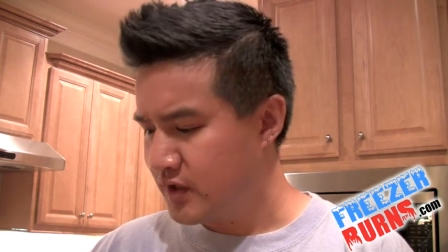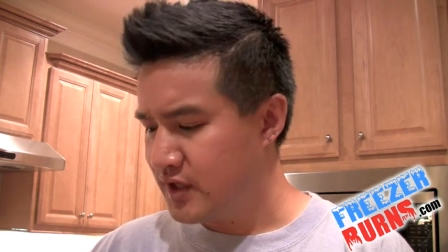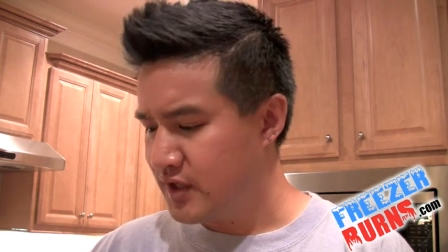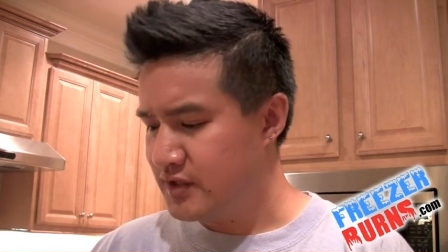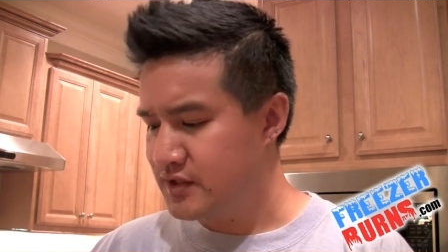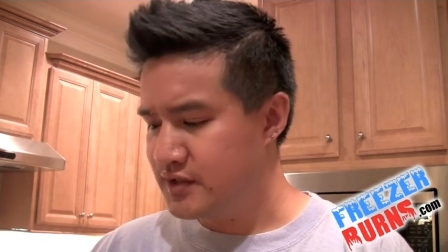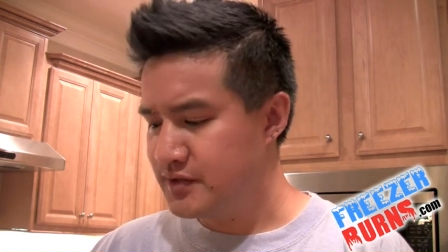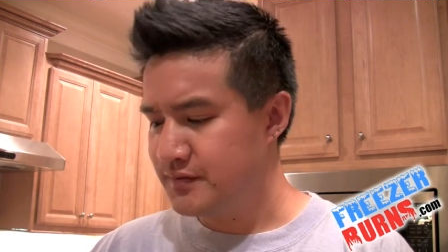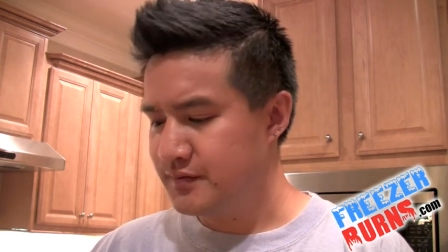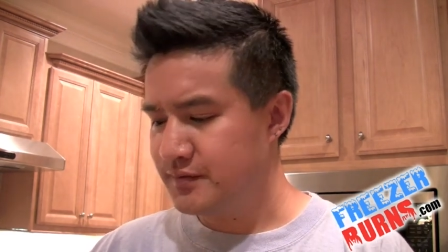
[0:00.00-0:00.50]

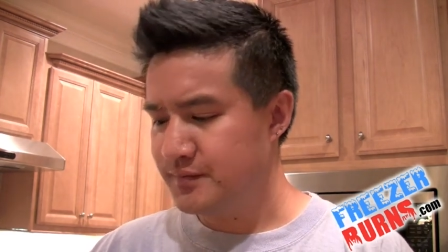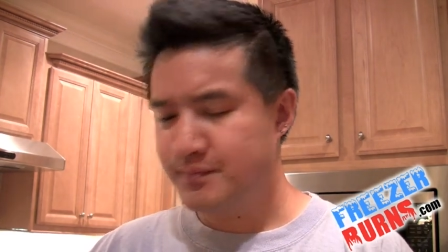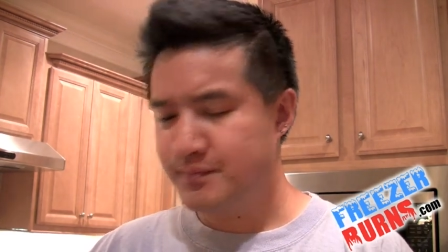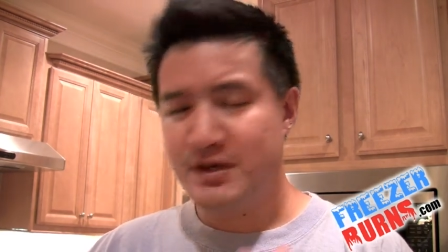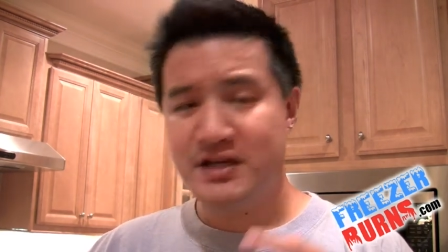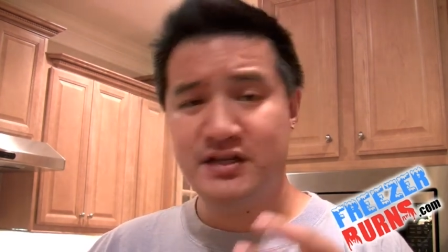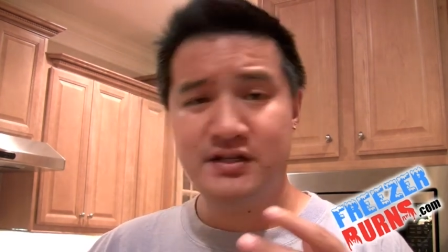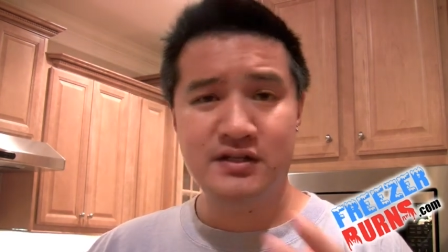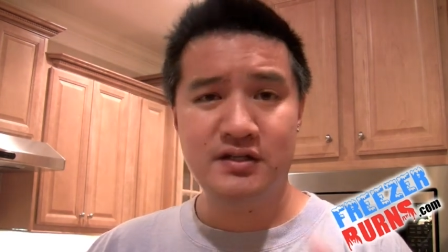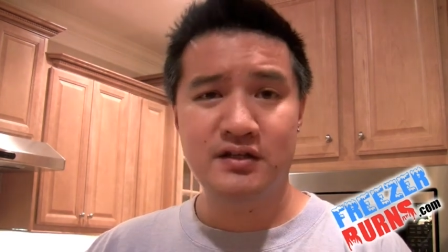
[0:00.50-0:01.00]
It's
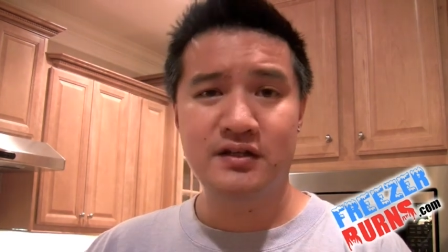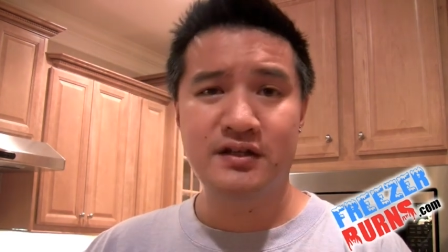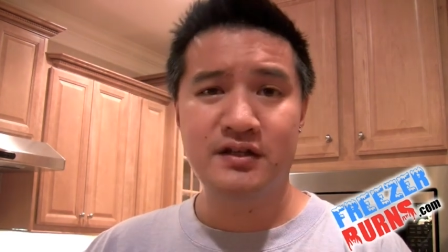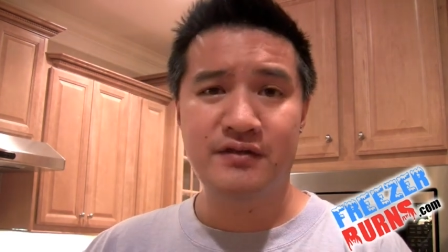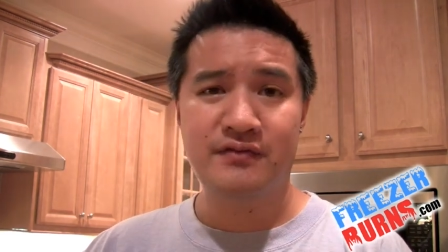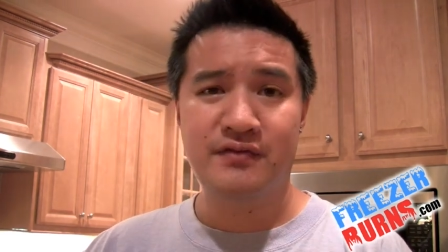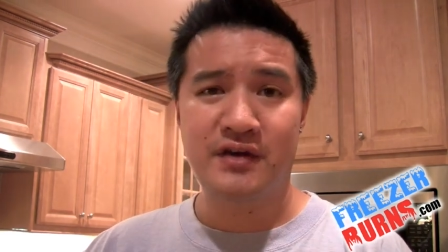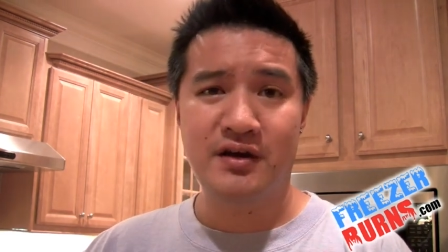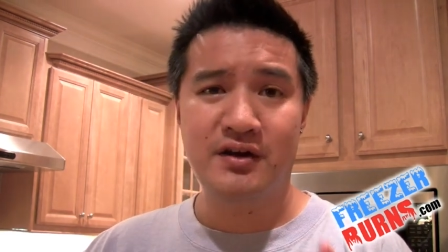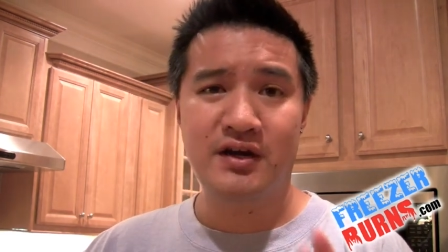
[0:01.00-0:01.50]

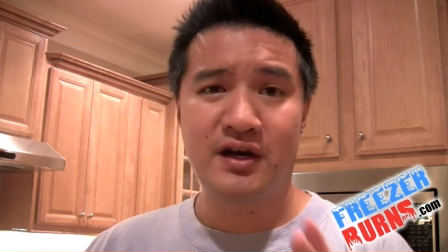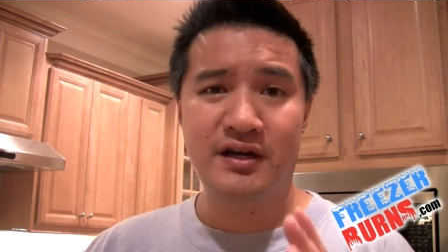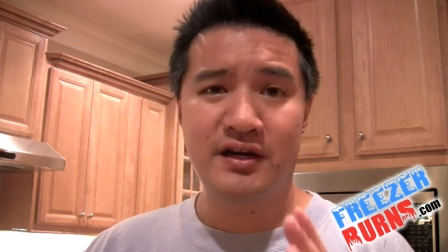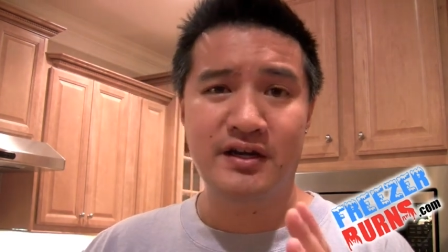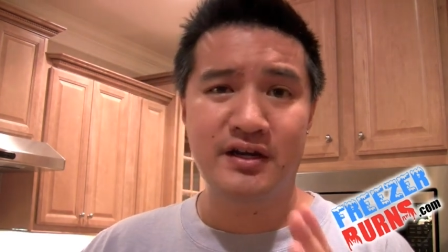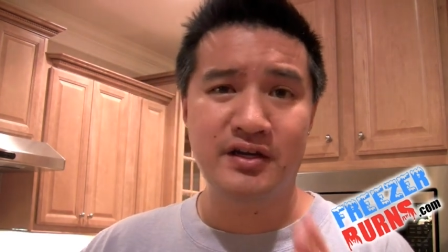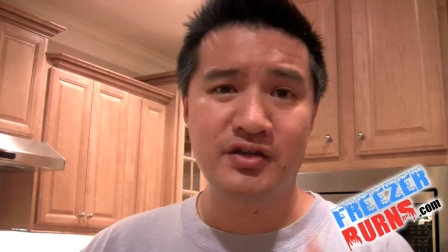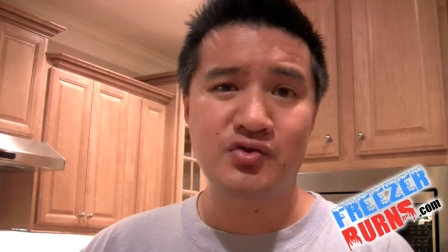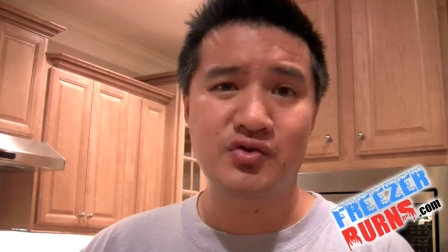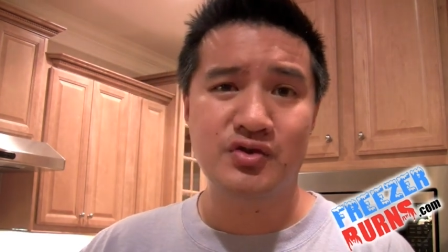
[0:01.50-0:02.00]
basically very
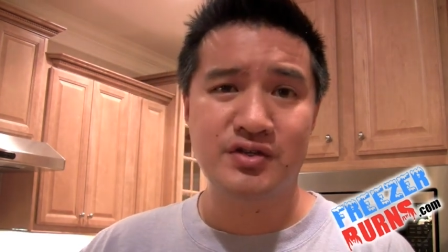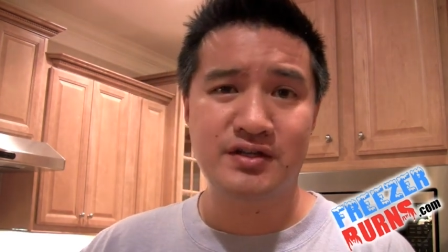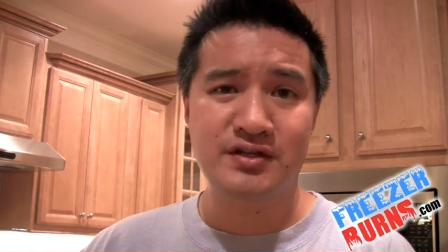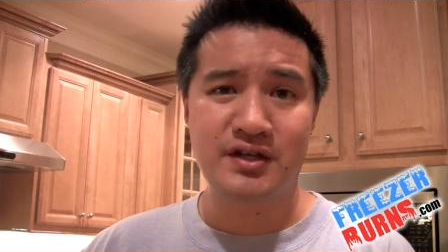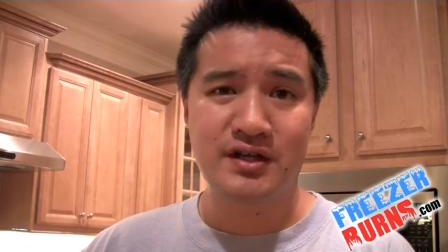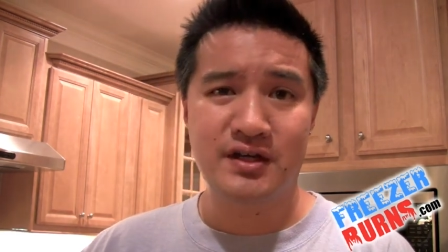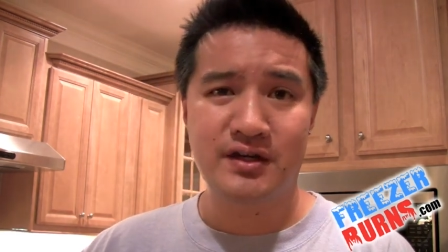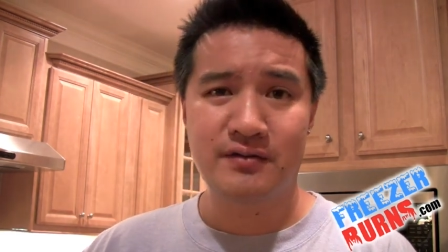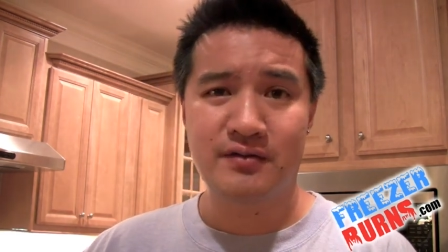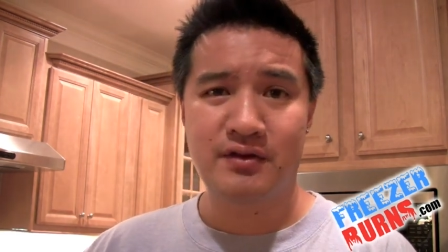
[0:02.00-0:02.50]

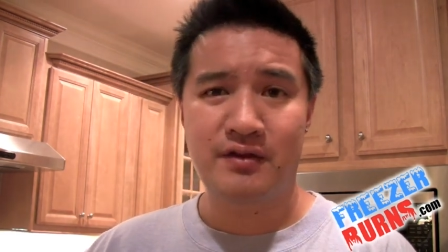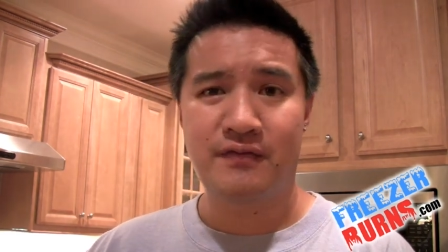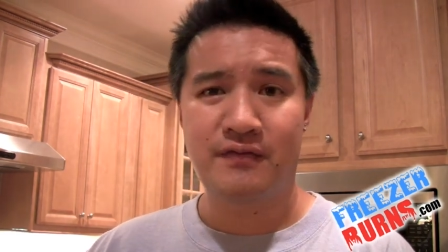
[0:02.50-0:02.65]
uninteresting.